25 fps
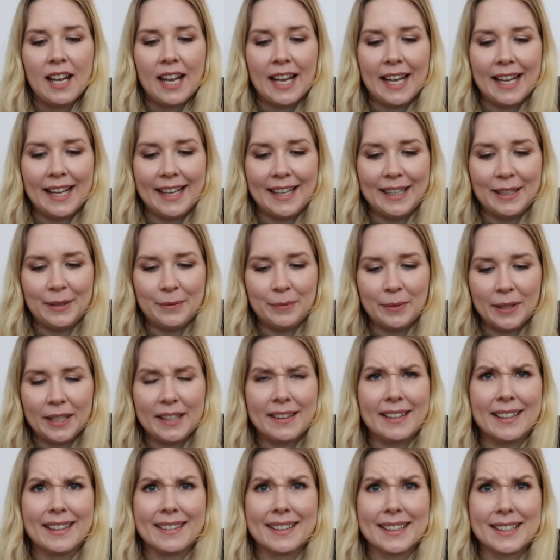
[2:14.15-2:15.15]
I
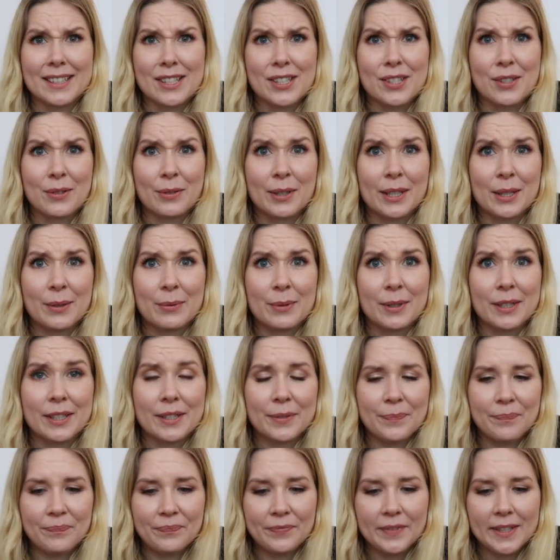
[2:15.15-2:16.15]
think that's the right word.
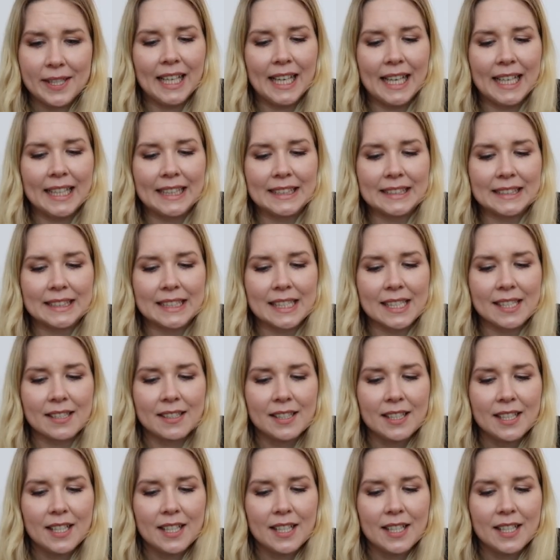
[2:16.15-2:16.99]
And